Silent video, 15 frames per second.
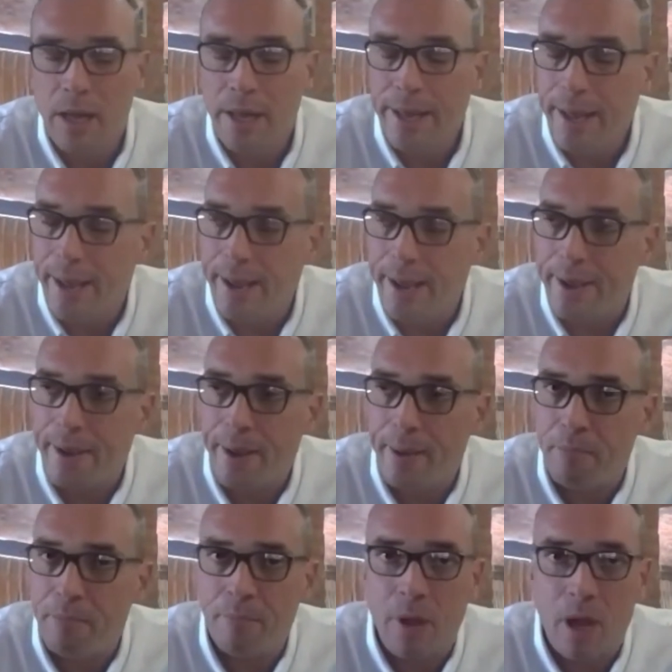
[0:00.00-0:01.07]

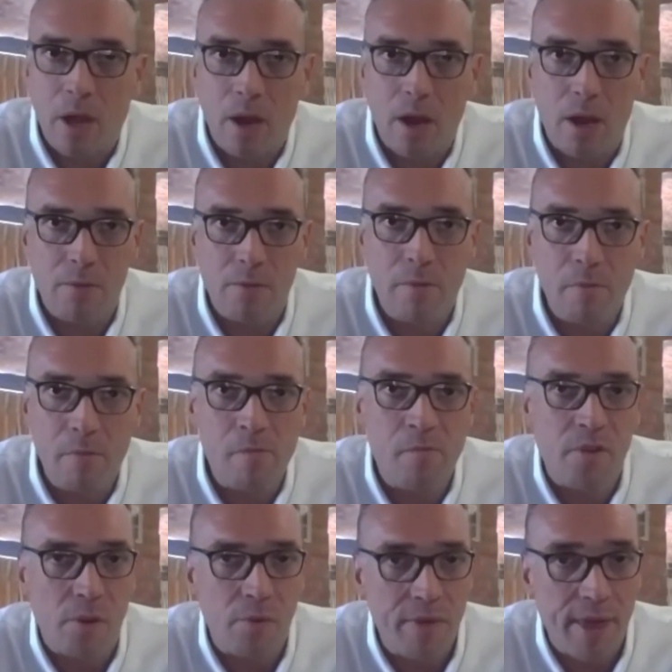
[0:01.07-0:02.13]
um, a
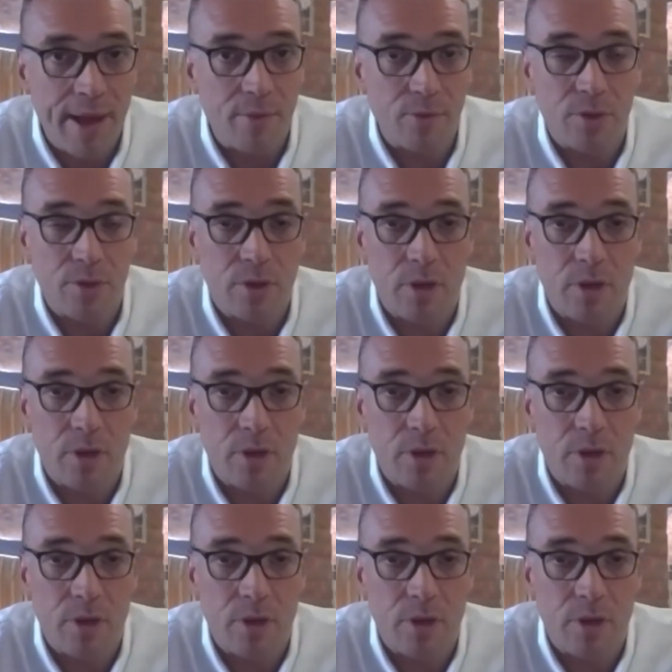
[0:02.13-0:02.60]
few thousand